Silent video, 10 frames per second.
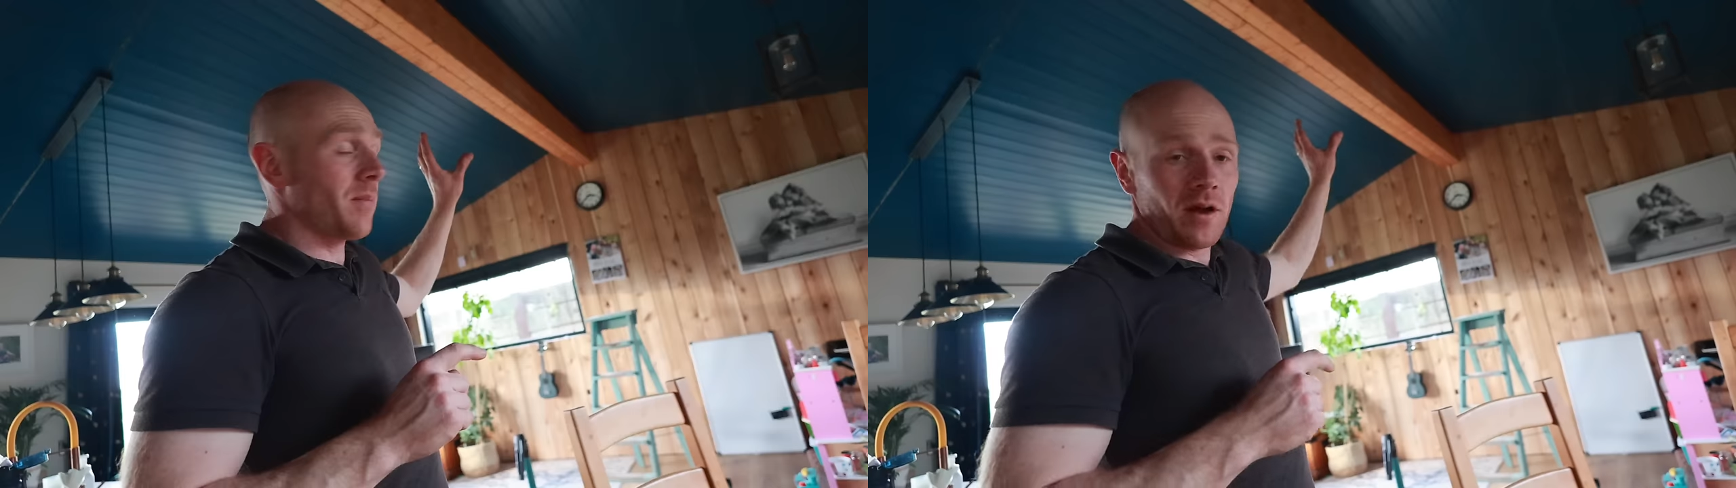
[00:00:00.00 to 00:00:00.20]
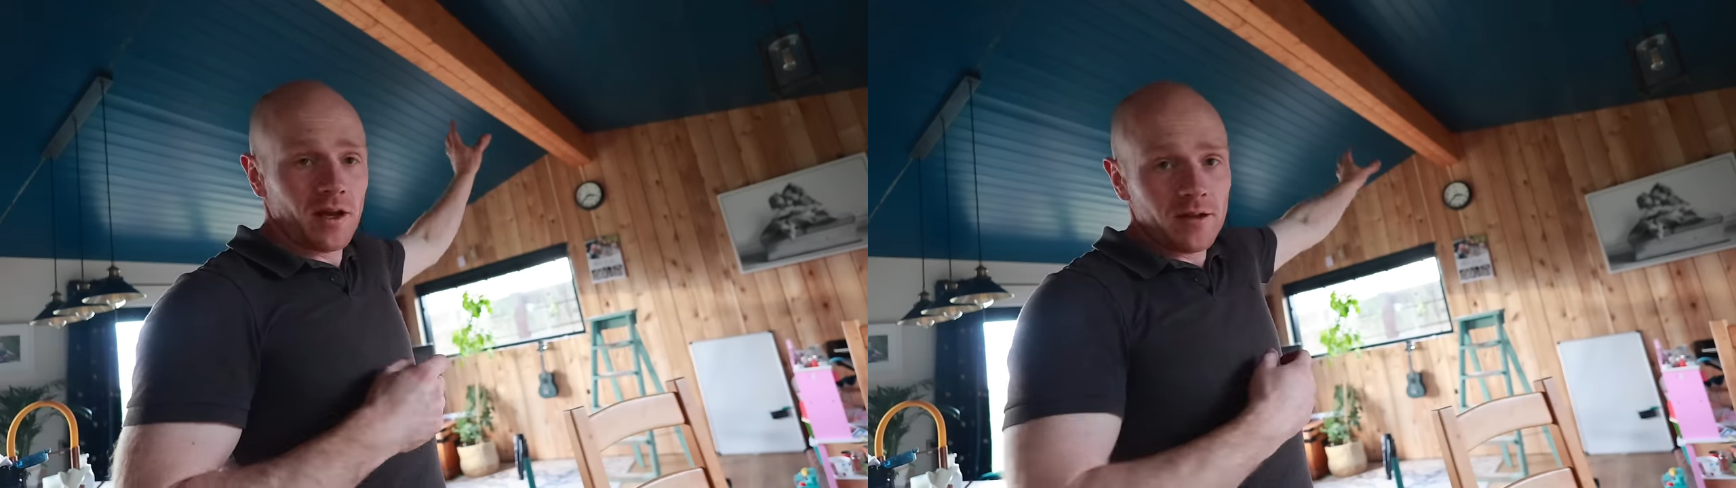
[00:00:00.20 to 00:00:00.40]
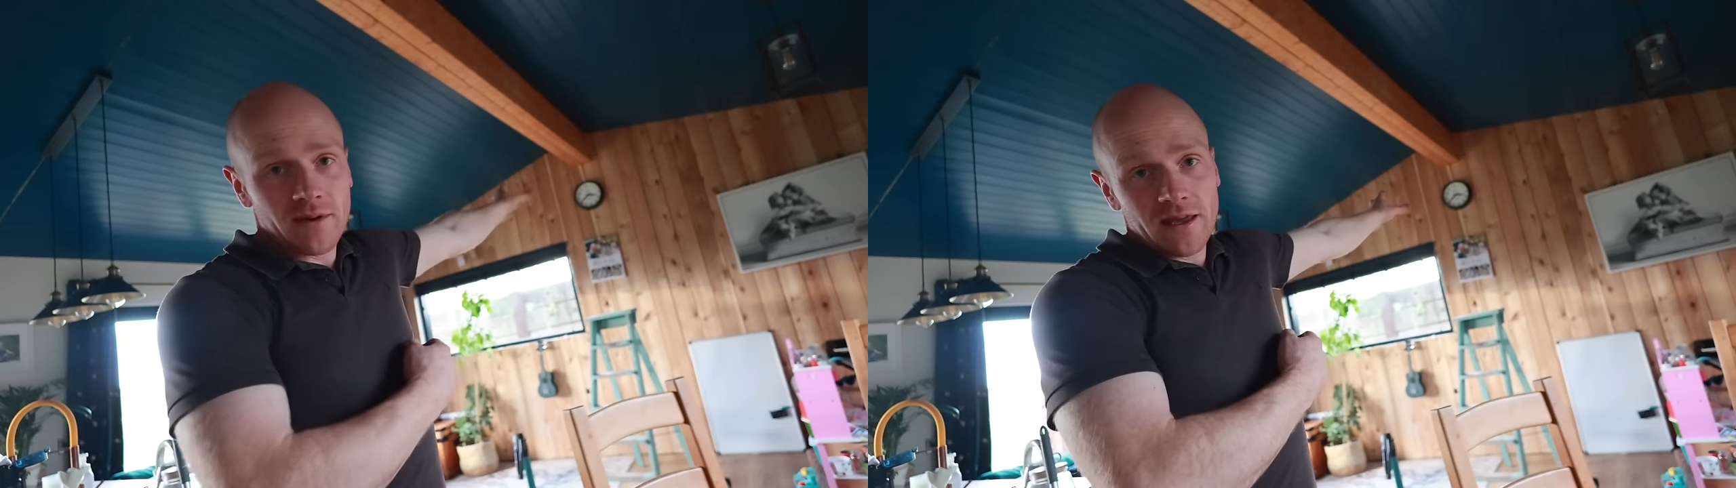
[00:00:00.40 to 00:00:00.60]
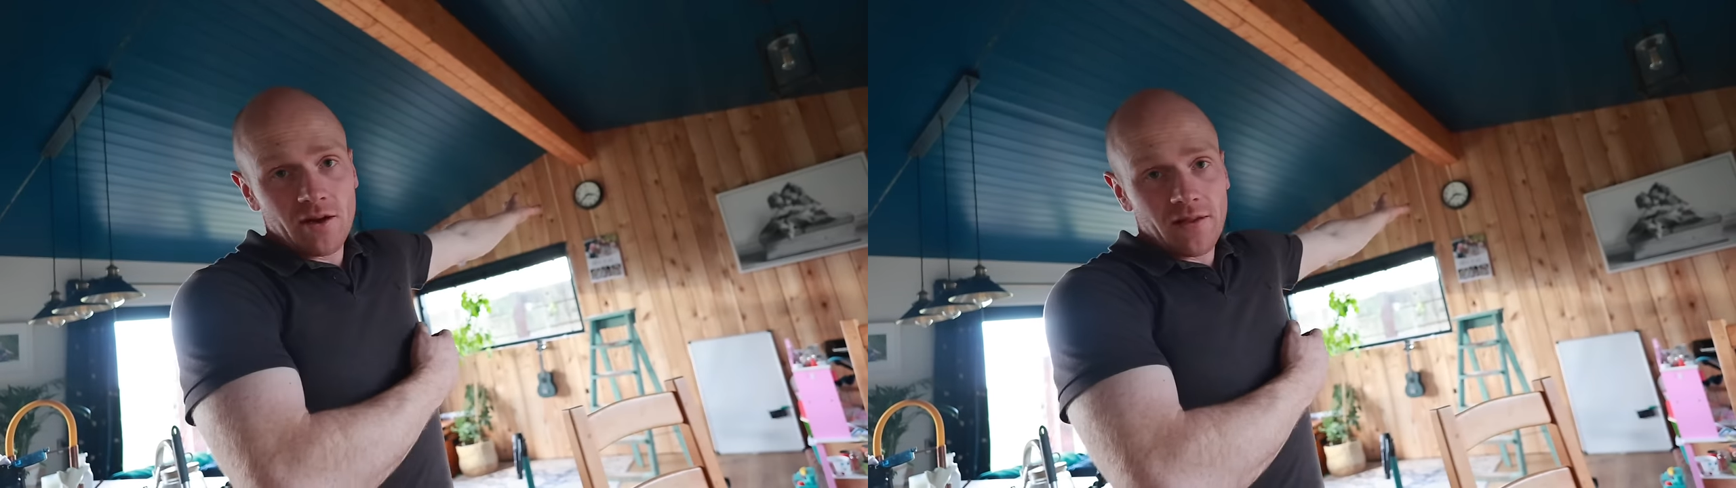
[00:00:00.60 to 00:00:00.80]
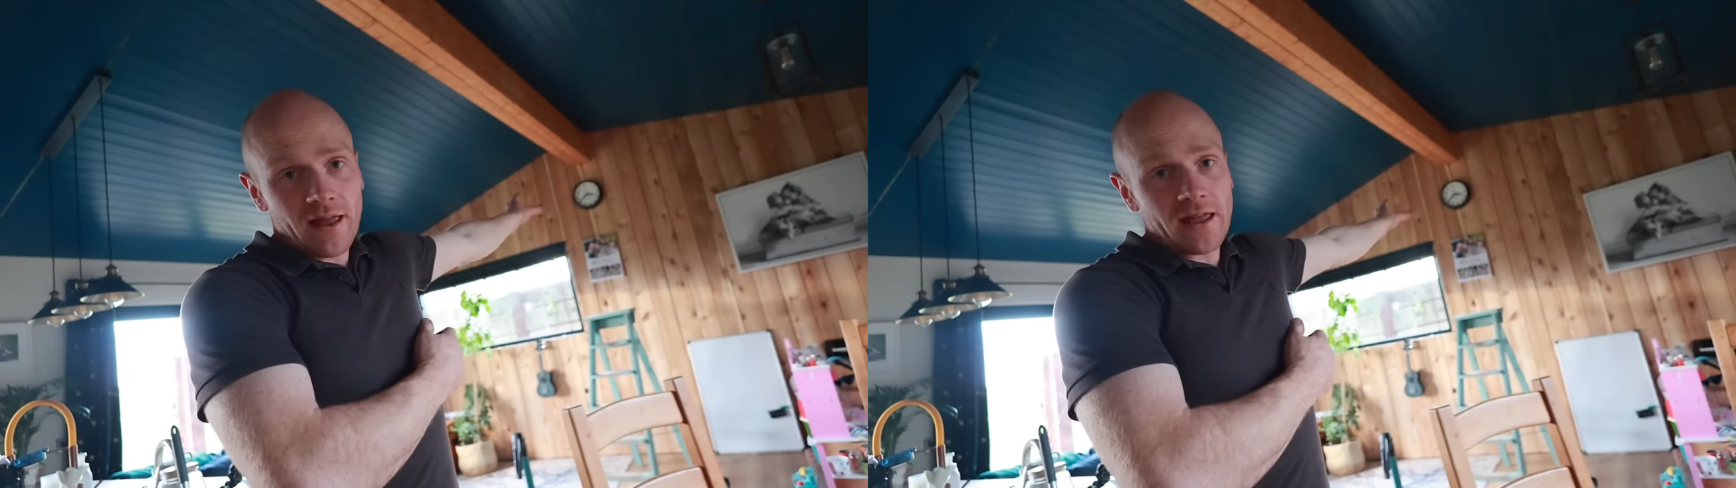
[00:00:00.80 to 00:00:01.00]
Behind me,
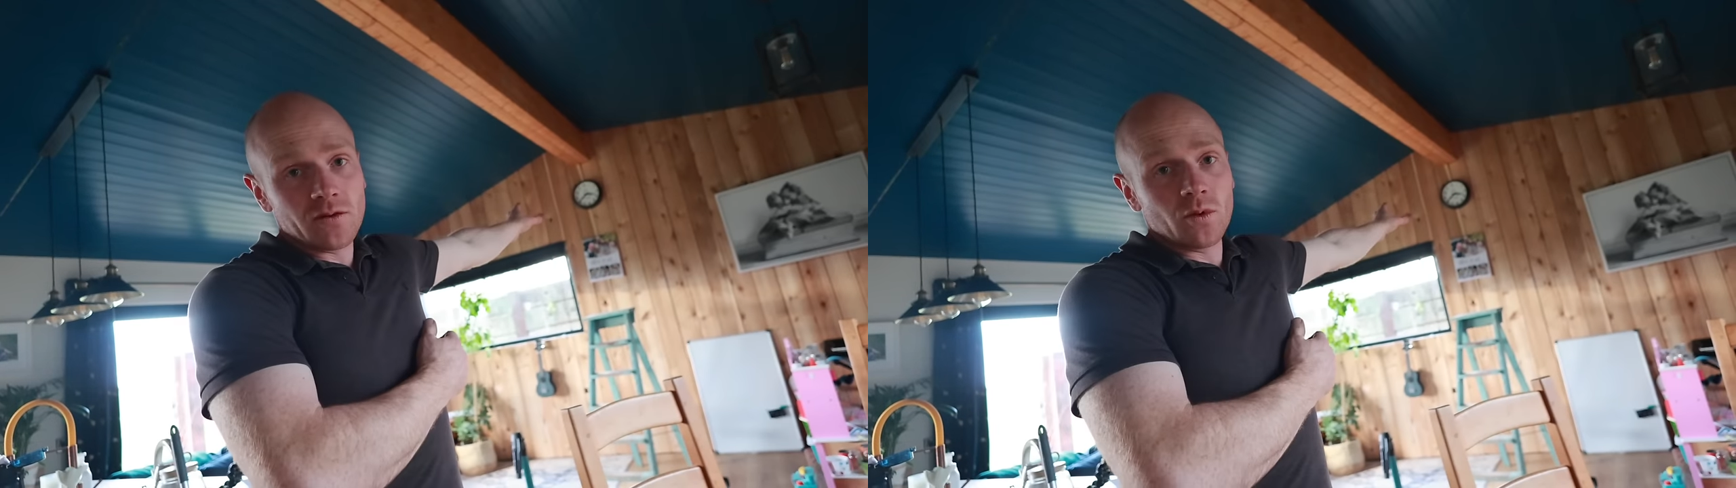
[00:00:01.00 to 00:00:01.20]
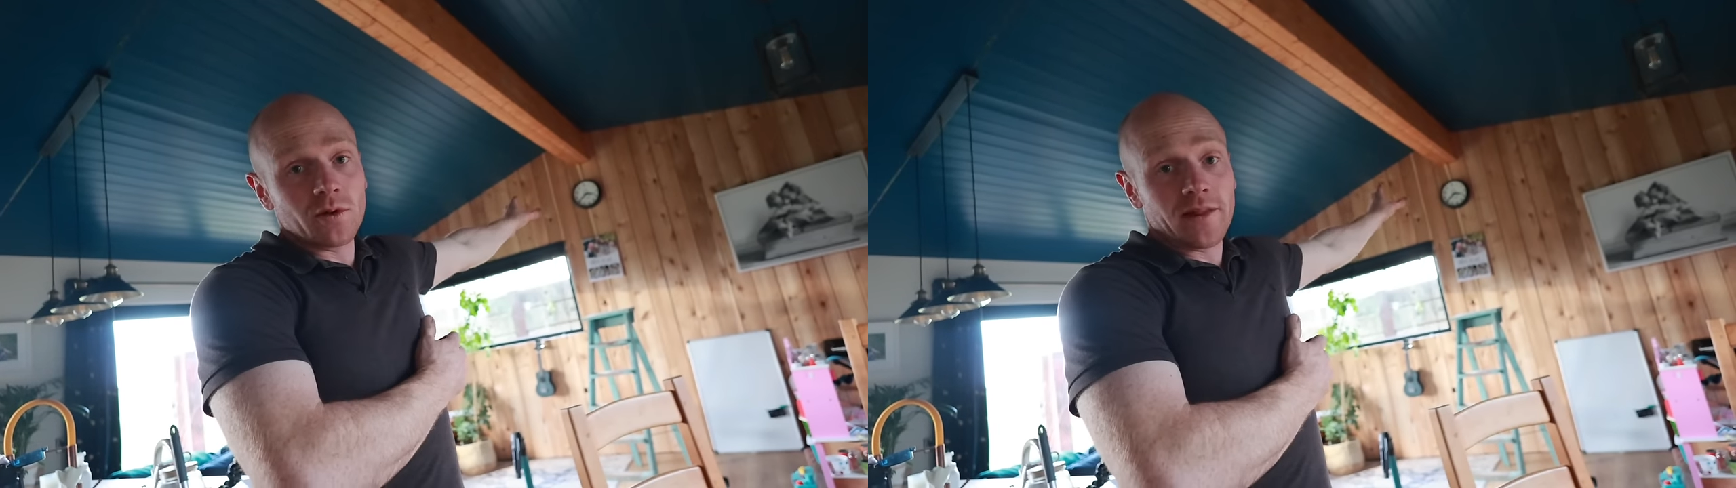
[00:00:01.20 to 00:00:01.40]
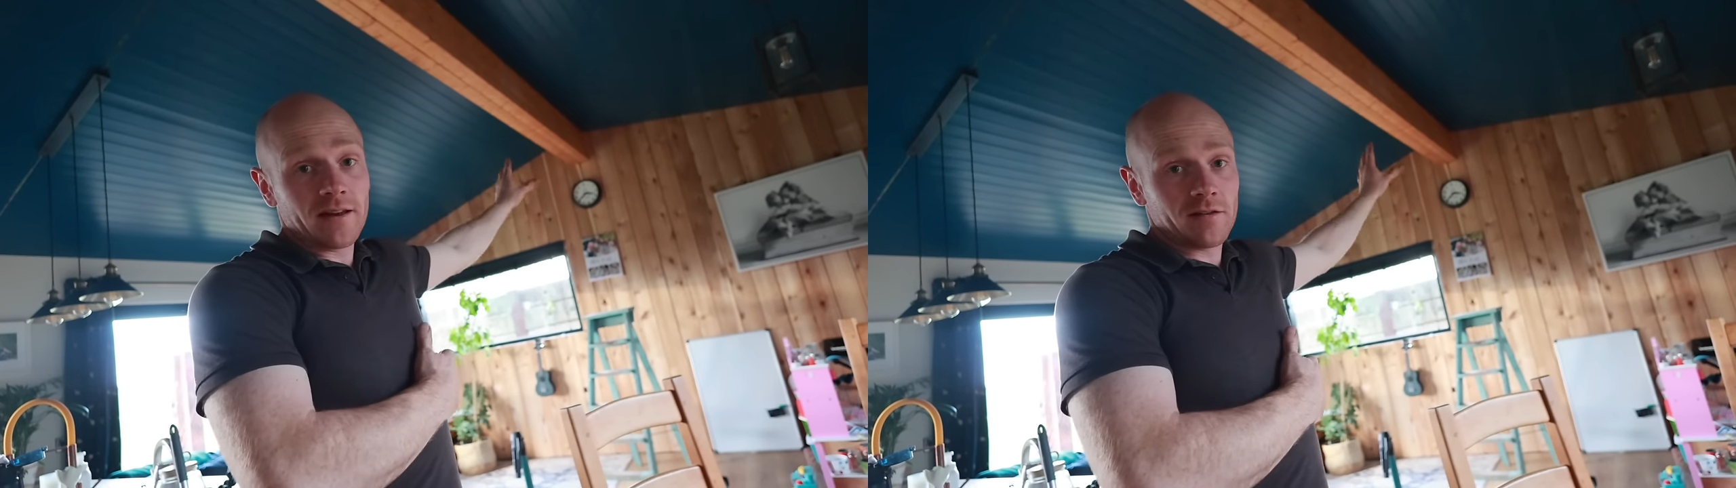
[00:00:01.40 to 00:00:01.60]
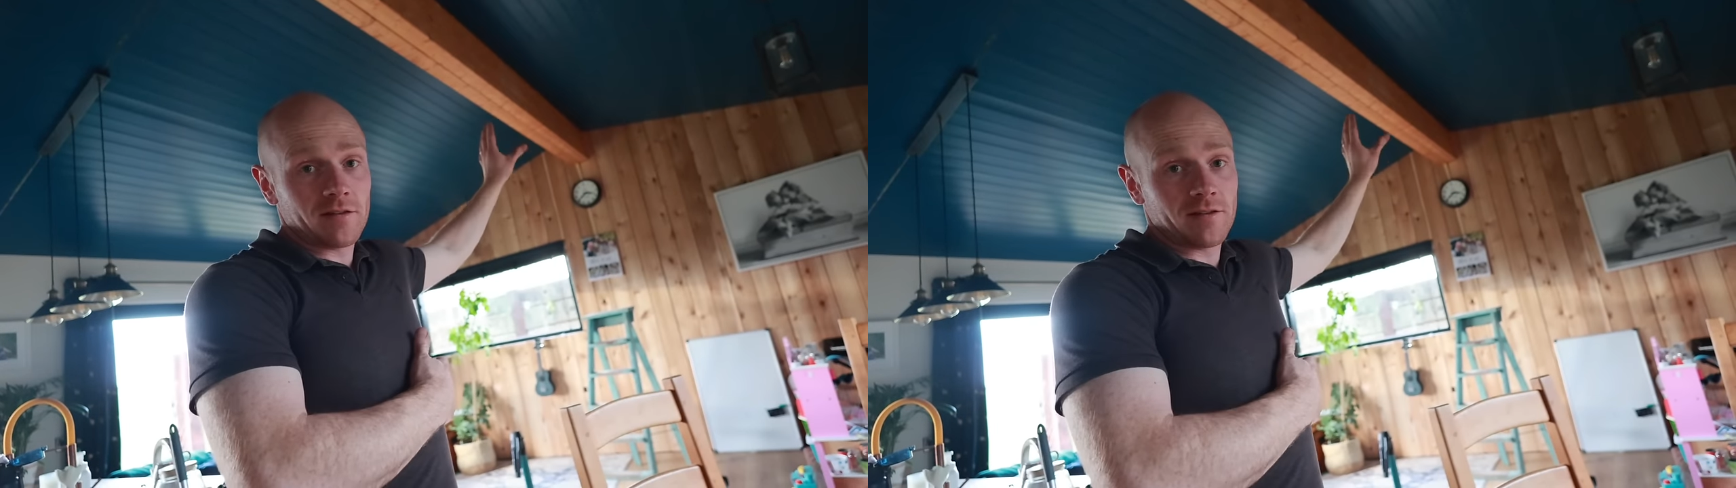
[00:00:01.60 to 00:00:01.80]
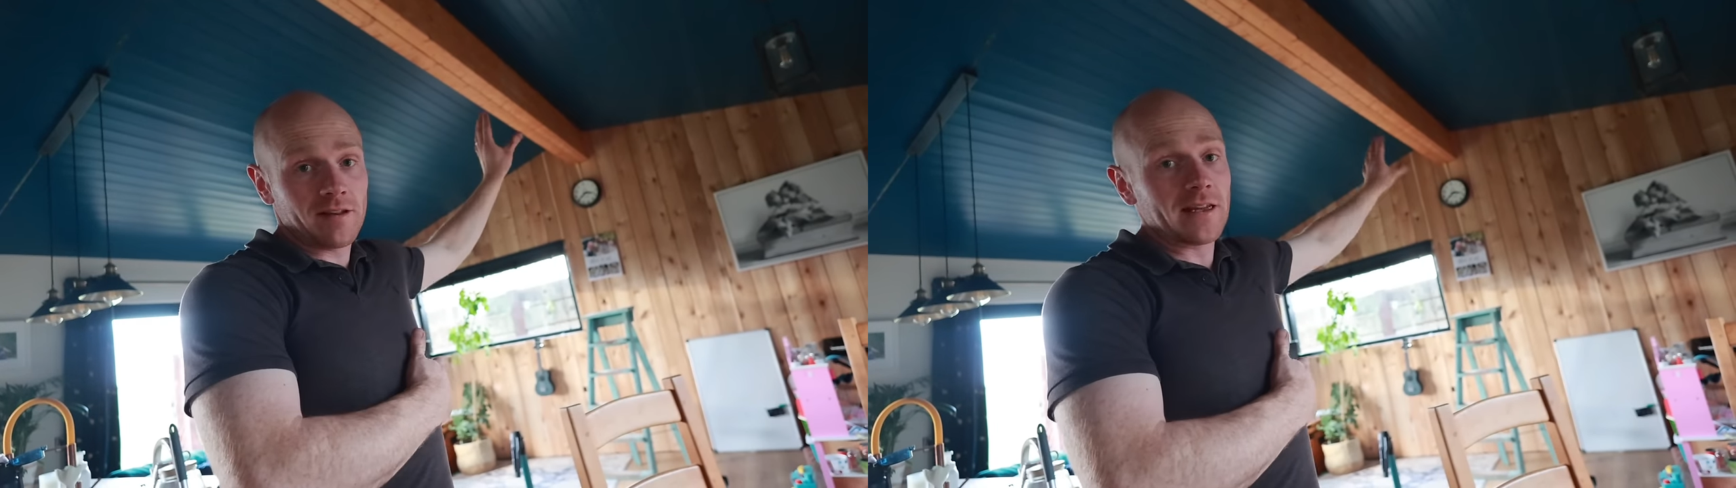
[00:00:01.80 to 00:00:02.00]
on that end wall, that's
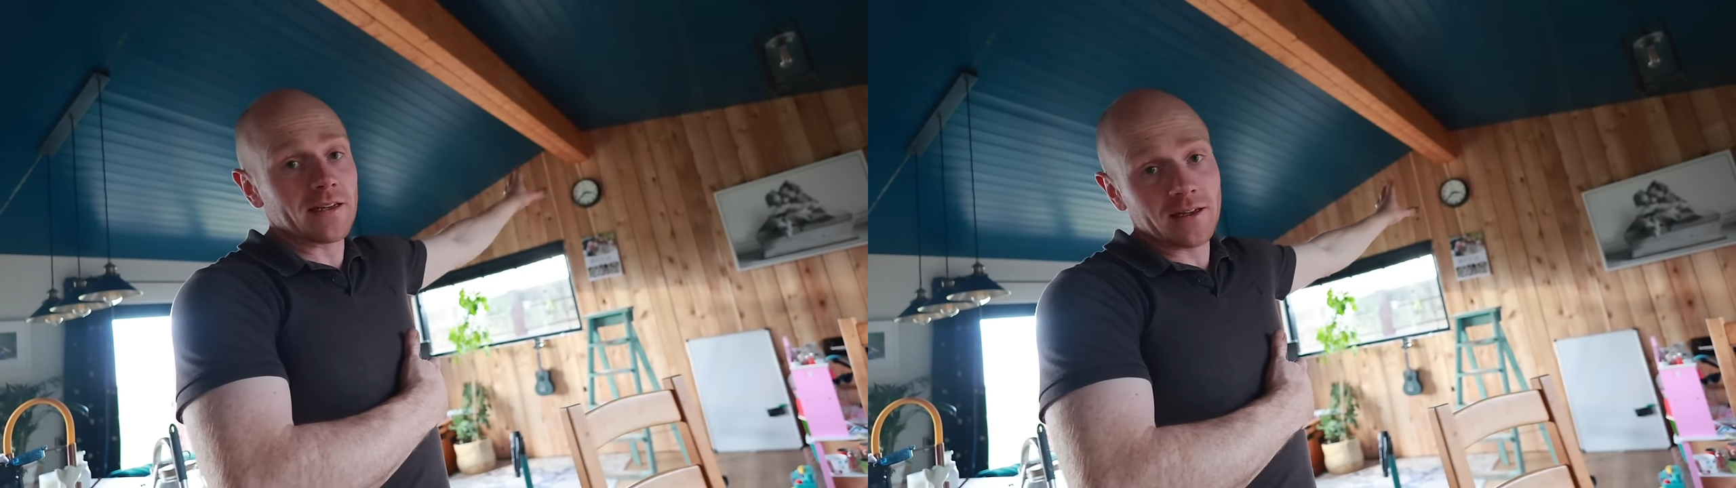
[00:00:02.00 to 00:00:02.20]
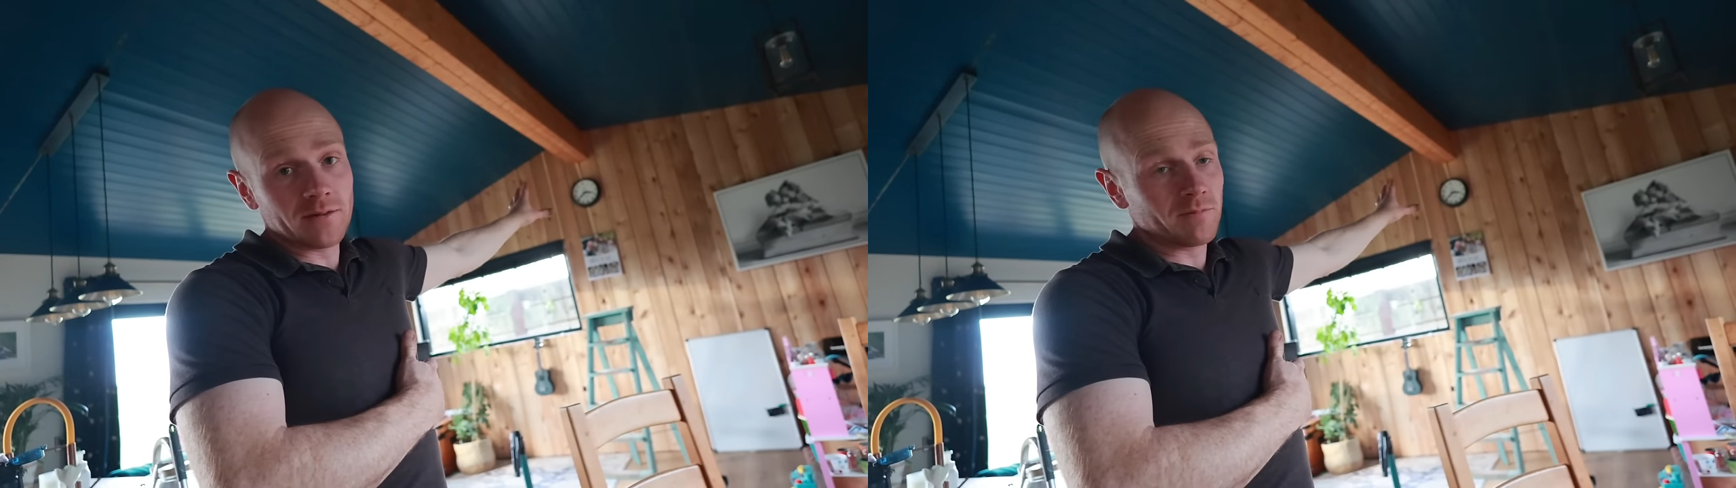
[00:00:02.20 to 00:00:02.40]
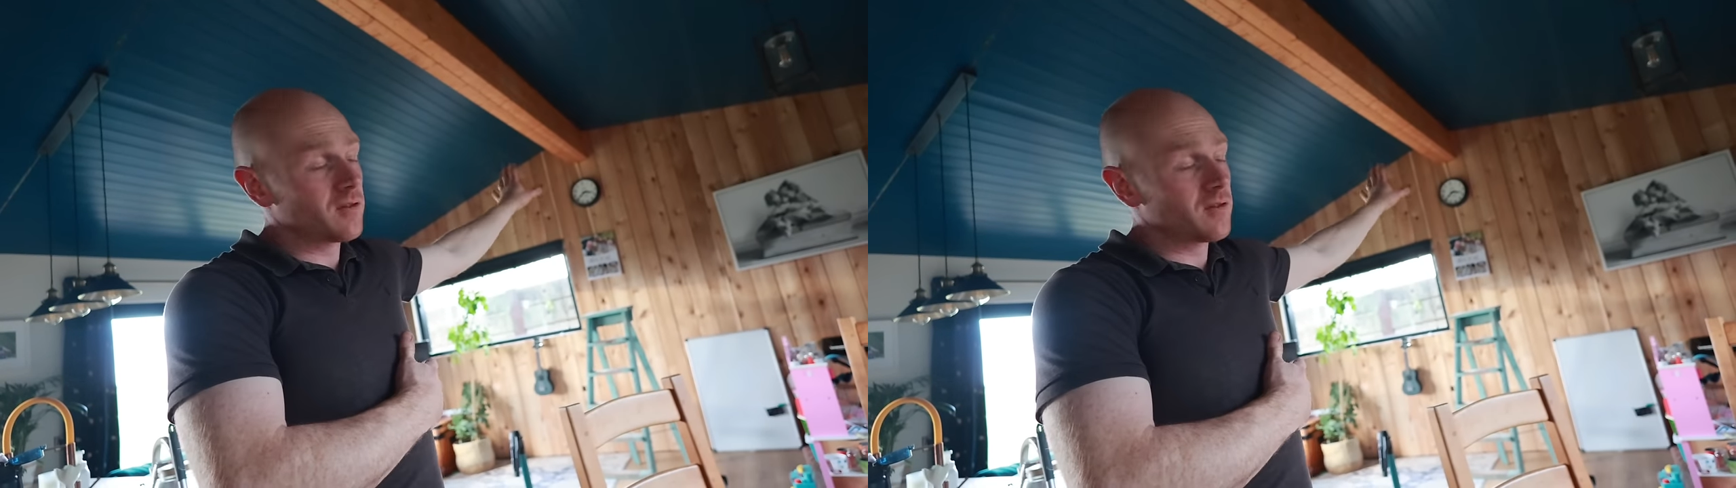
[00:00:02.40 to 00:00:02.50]
cedar.